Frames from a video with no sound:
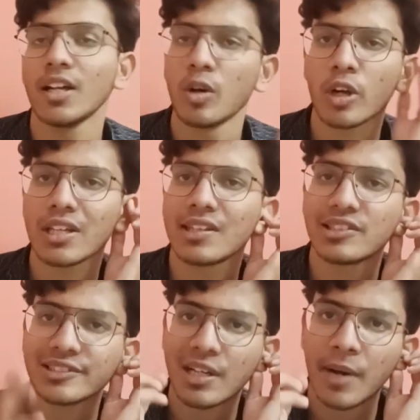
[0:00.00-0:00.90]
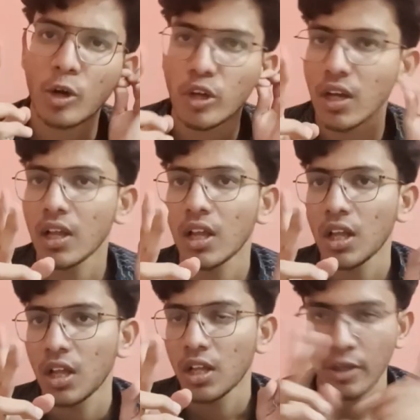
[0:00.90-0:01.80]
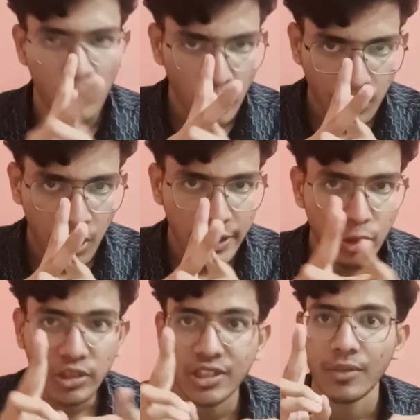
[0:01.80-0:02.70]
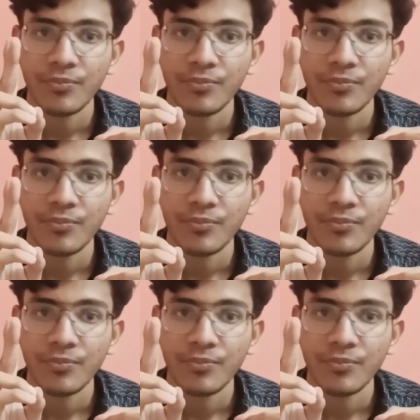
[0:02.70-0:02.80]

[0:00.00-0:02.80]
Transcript: Okay, this is about node modules